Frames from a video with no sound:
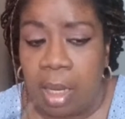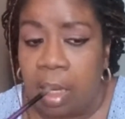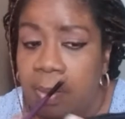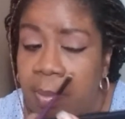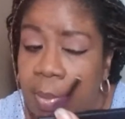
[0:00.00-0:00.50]

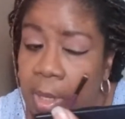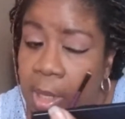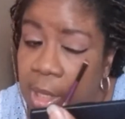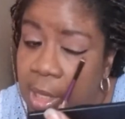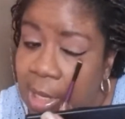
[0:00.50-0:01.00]
um,
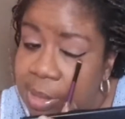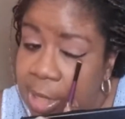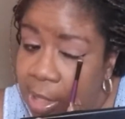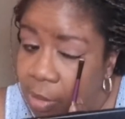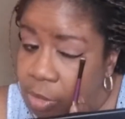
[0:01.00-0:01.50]
I
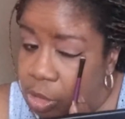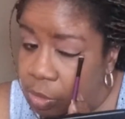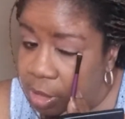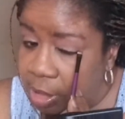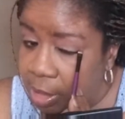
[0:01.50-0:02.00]
think I was
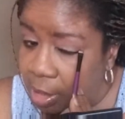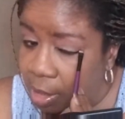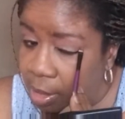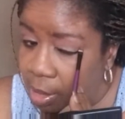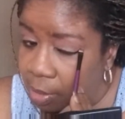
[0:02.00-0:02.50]
using the
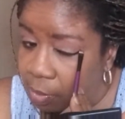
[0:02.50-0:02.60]
uh,